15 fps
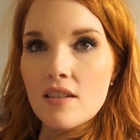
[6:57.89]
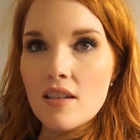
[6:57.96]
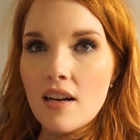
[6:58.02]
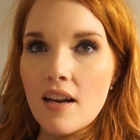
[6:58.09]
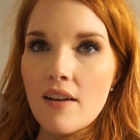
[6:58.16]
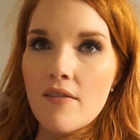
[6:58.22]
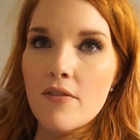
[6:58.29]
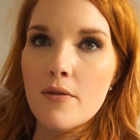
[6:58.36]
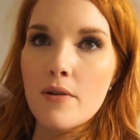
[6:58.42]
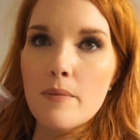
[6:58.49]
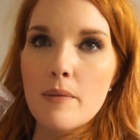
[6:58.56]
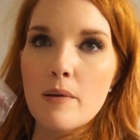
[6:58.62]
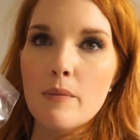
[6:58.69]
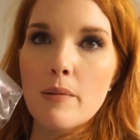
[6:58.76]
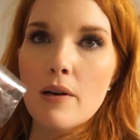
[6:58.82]
And I have 3
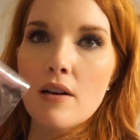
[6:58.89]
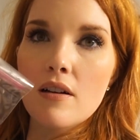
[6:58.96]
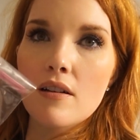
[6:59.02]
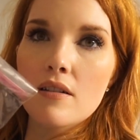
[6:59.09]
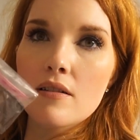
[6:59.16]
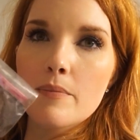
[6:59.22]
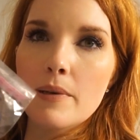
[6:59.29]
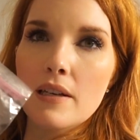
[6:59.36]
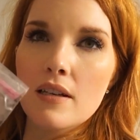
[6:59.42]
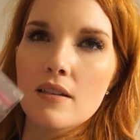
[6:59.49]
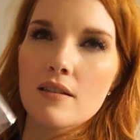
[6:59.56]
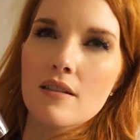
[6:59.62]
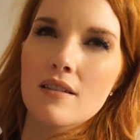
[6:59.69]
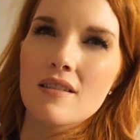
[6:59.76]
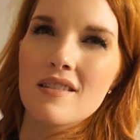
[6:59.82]
meatballs
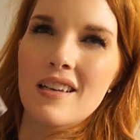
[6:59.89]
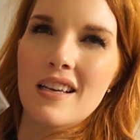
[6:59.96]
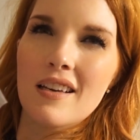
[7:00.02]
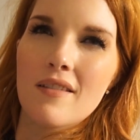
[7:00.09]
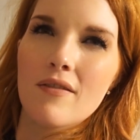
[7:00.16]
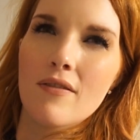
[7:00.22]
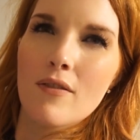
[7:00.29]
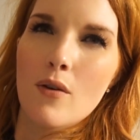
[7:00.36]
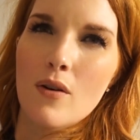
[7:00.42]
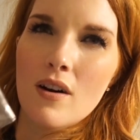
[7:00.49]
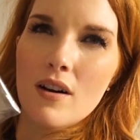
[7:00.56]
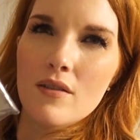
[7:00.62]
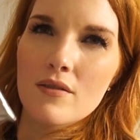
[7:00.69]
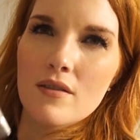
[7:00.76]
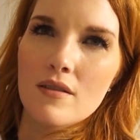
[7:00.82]
because it's like 4
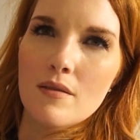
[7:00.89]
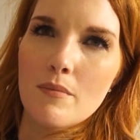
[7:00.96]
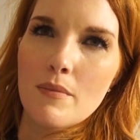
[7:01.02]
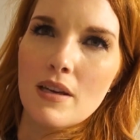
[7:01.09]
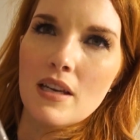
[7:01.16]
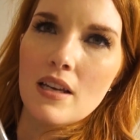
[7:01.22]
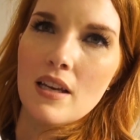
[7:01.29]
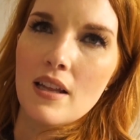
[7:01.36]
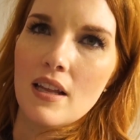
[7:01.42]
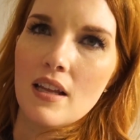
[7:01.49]
ounces of meat, and